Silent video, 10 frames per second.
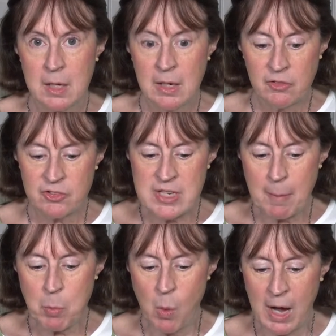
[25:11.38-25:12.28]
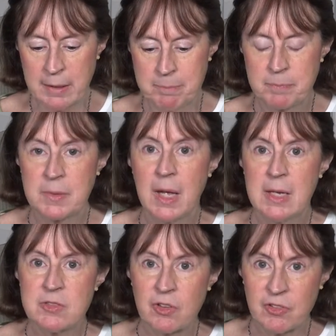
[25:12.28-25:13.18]
Step one
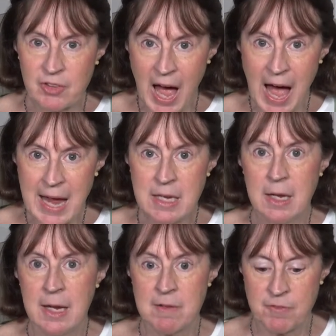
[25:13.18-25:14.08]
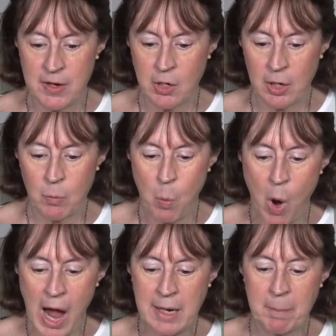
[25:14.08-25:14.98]
decide if they're going to
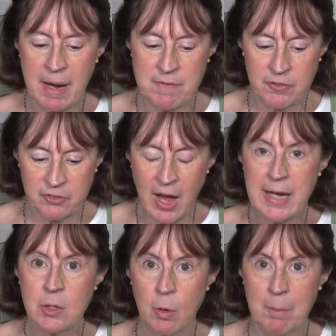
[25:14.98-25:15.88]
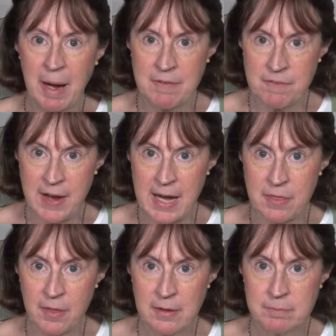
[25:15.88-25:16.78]
walk by sight or by
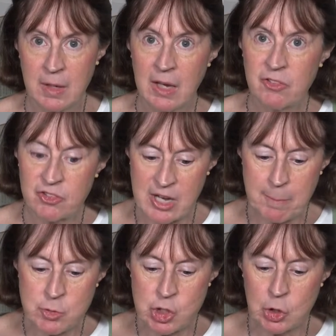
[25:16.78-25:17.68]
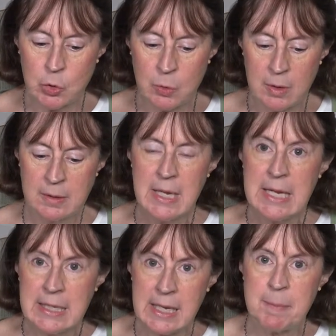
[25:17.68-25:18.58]
faith. Step two
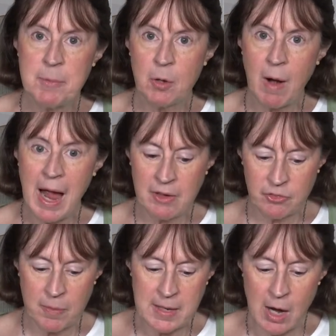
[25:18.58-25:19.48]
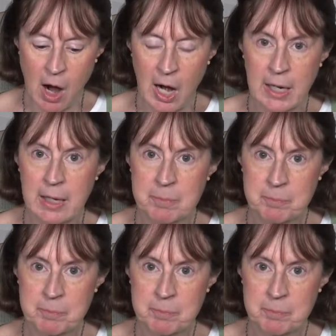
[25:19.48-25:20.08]
keep your eyes on the ark.